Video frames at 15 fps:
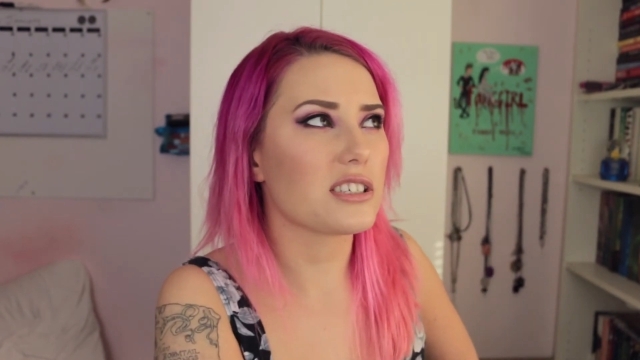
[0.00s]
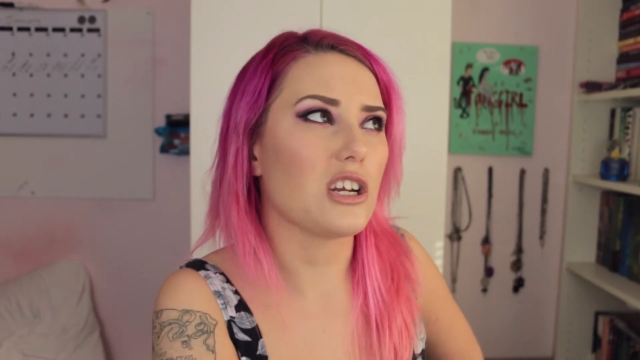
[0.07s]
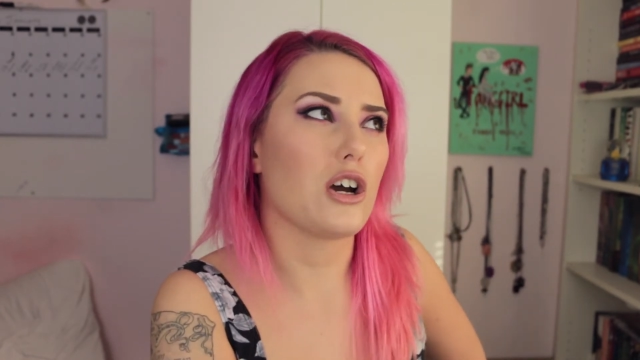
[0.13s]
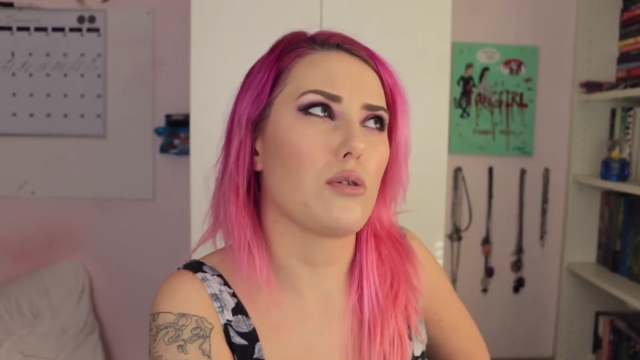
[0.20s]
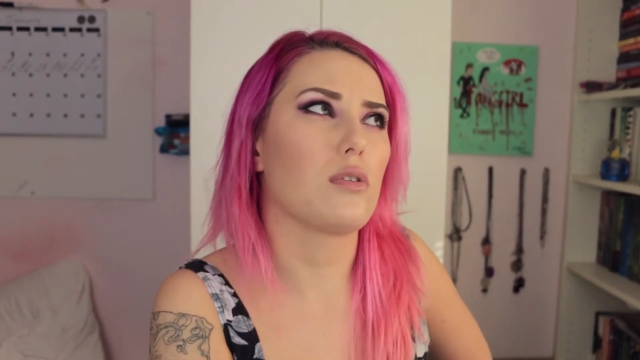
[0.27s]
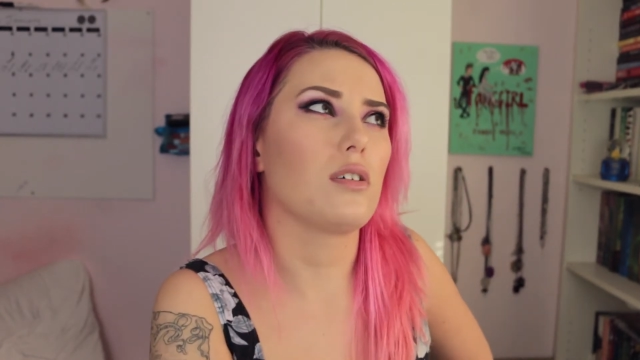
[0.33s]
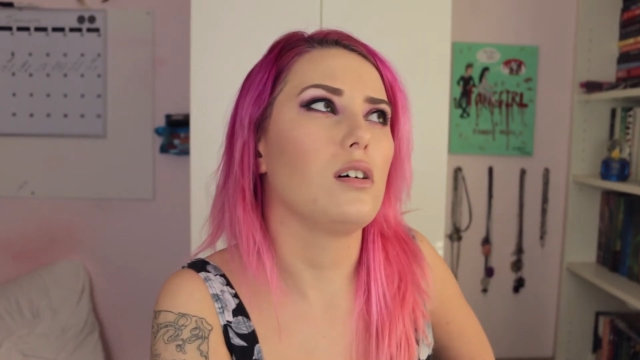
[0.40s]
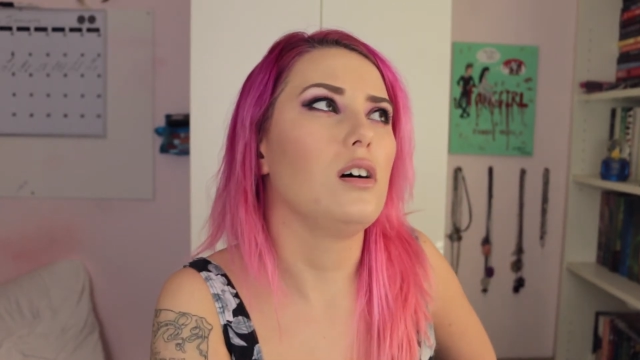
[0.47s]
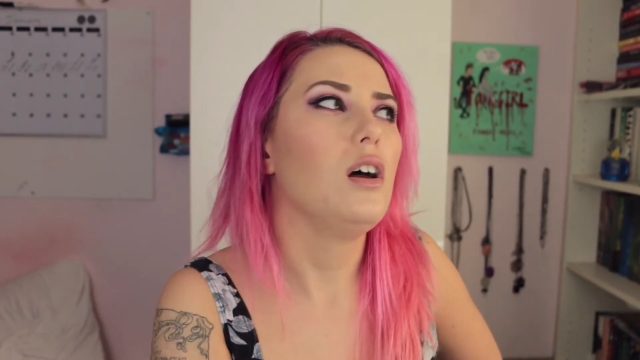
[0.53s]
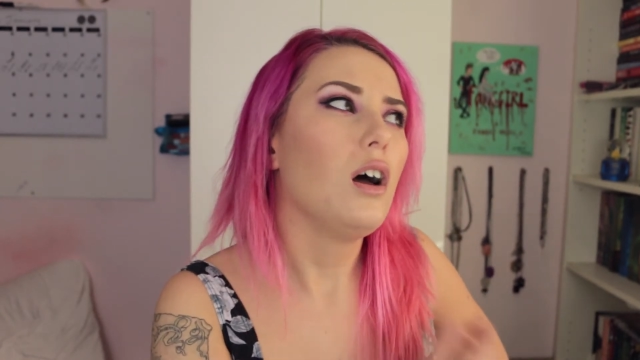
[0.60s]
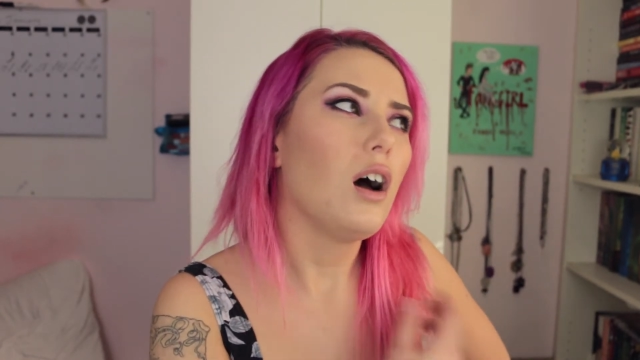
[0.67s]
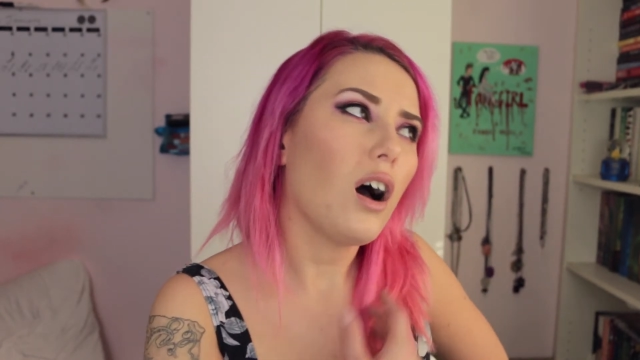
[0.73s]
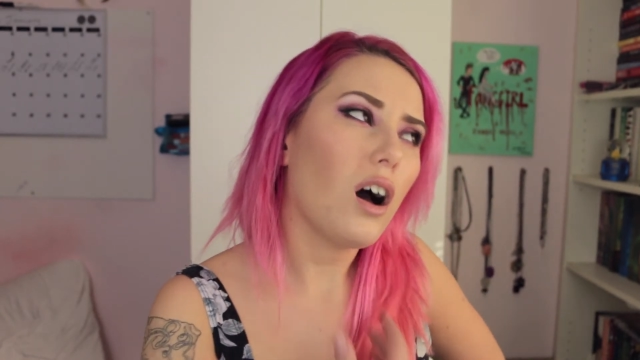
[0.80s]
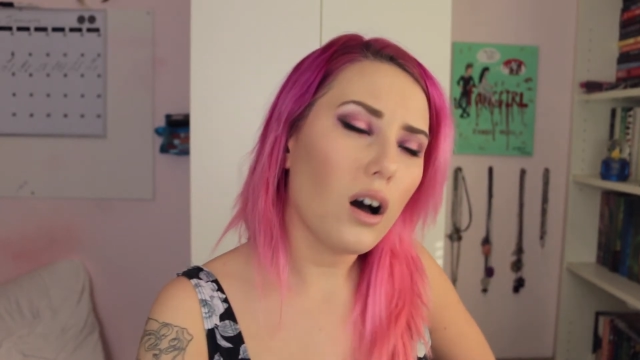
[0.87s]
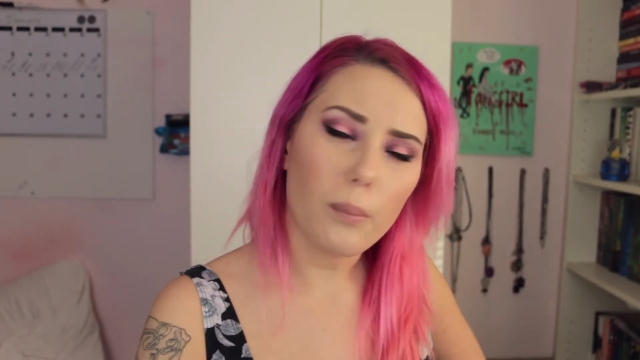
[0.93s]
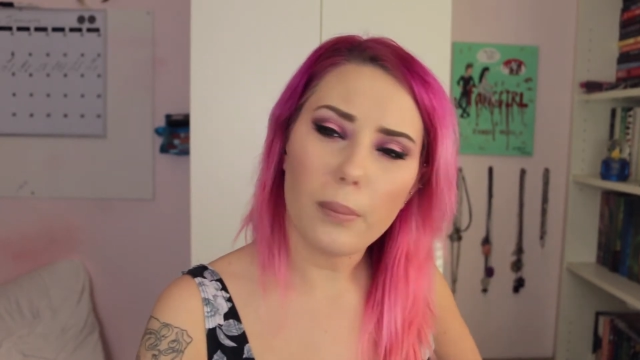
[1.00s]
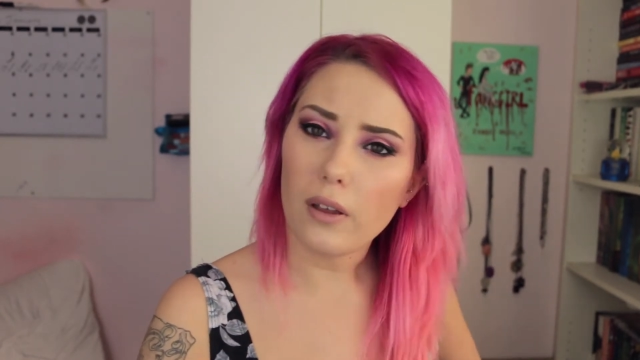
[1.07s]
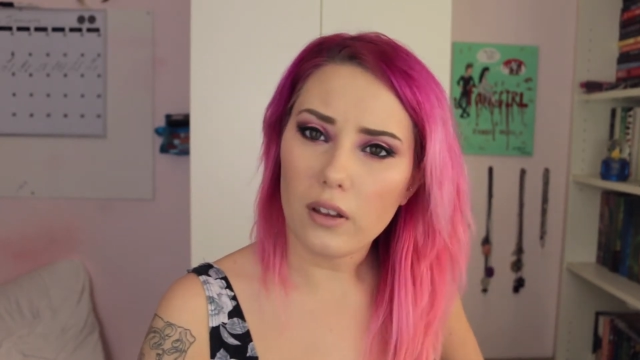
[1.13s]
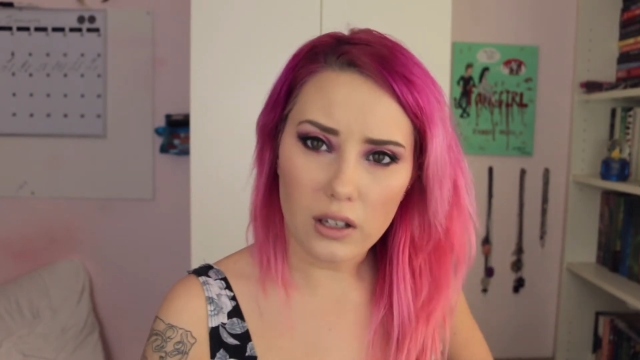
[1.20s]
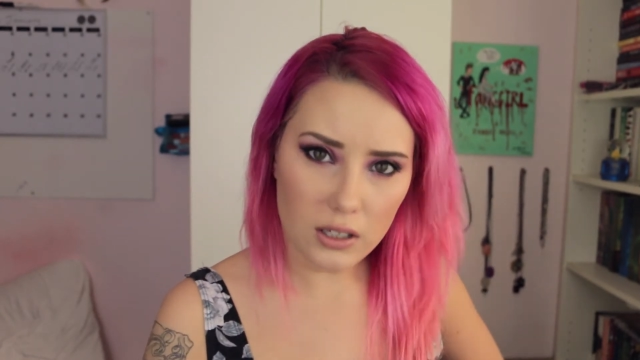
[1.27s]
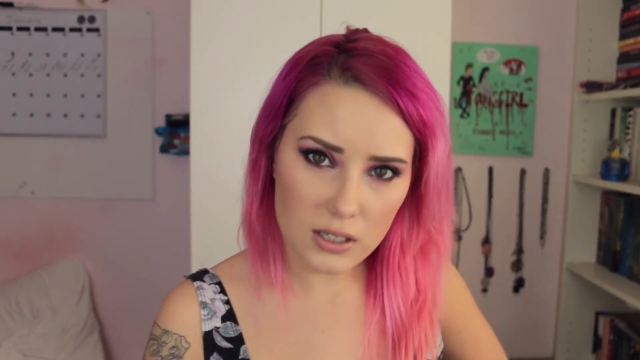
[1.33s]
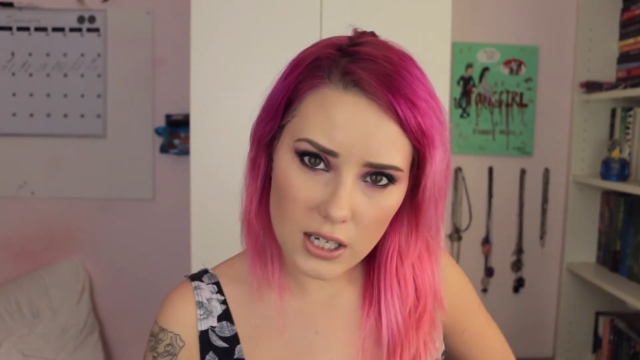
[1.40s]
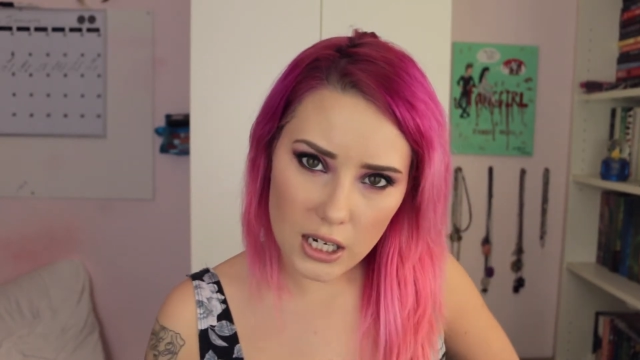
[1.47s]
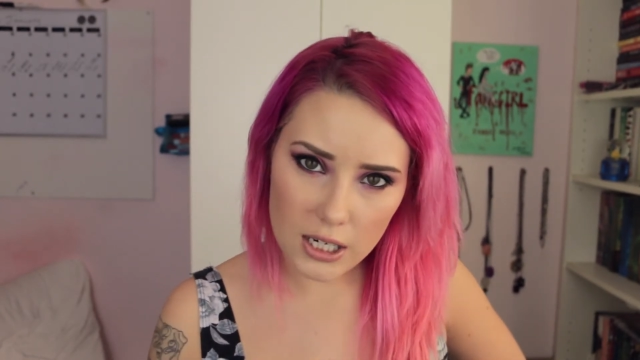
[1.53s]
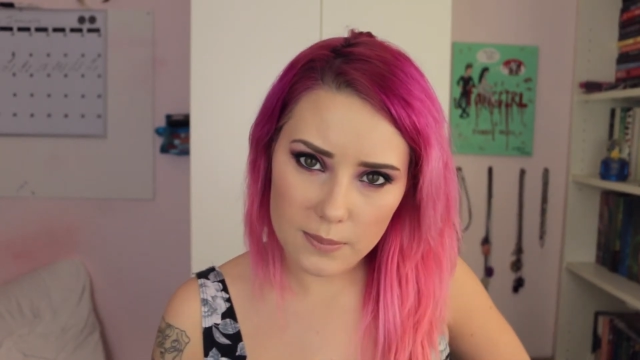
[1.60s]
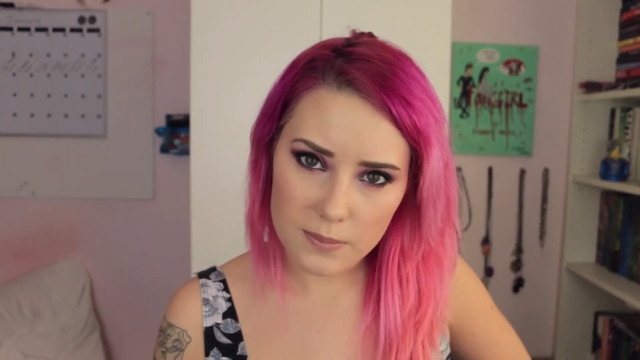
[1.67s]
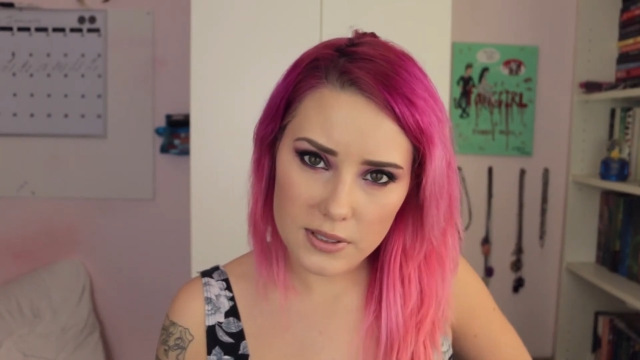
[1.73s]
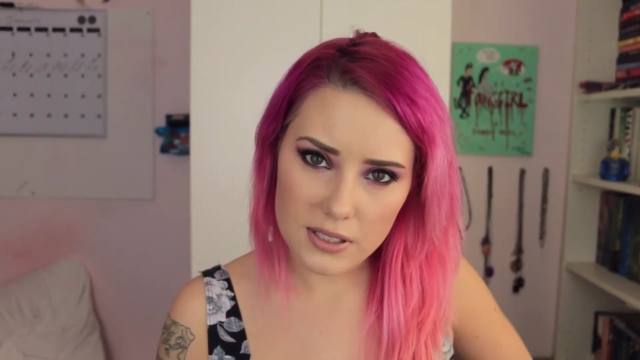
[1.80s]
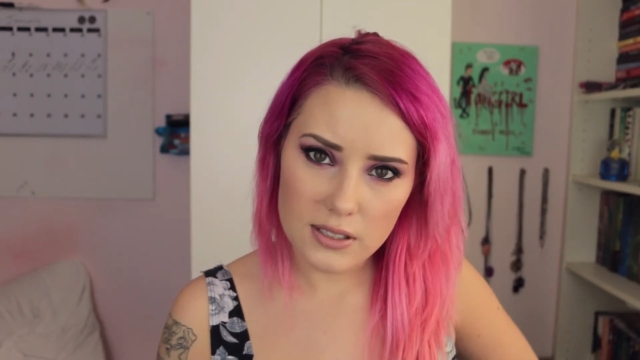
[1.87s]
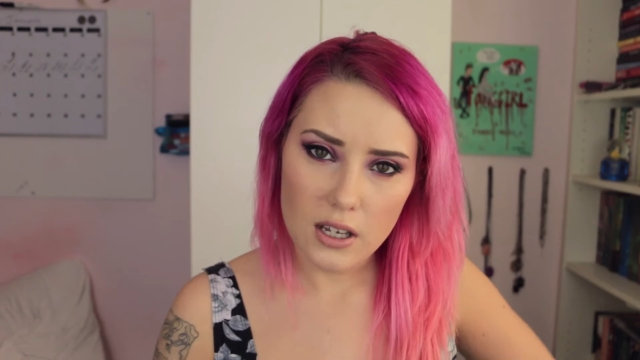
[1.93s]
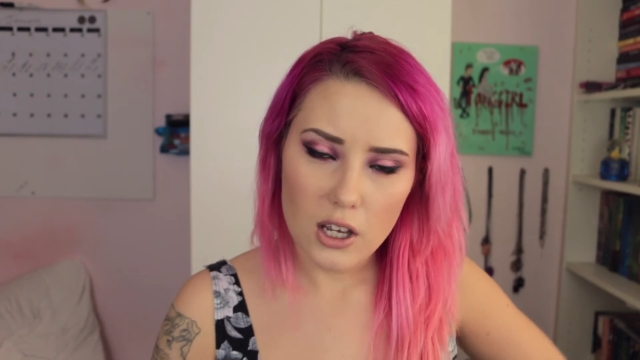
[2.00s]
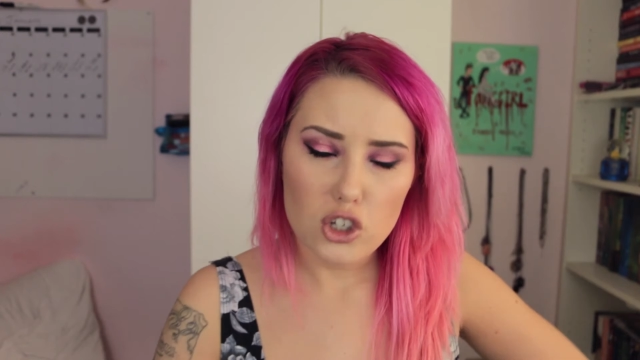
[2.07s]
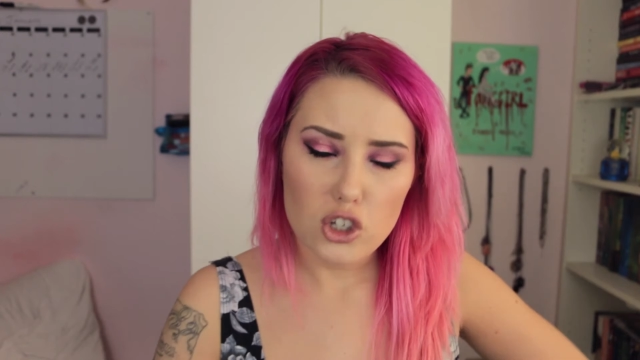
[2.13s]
& Noble a billion times.